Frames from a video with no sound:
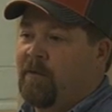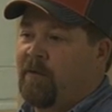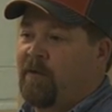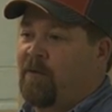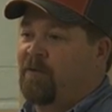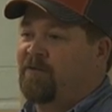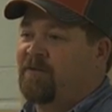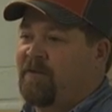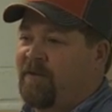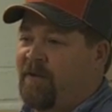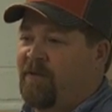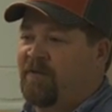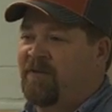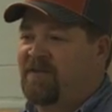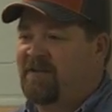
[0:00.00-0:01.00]

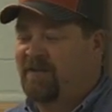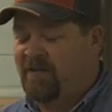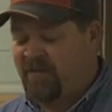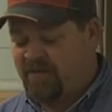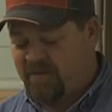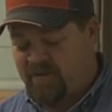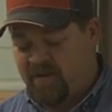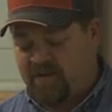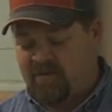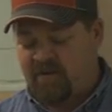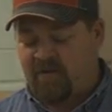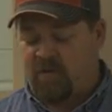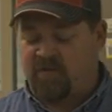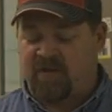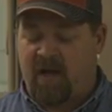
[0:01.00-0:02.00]
That's their
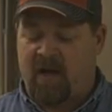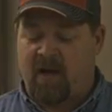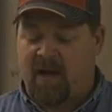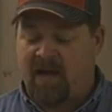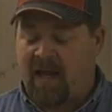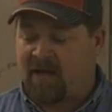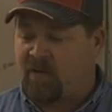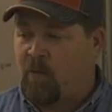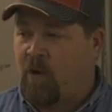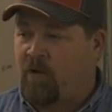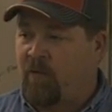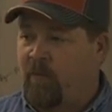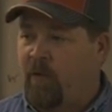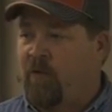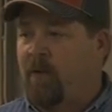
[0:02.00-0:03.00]
old saying. I'd like to walk
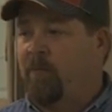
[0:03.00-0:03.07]
on the moon.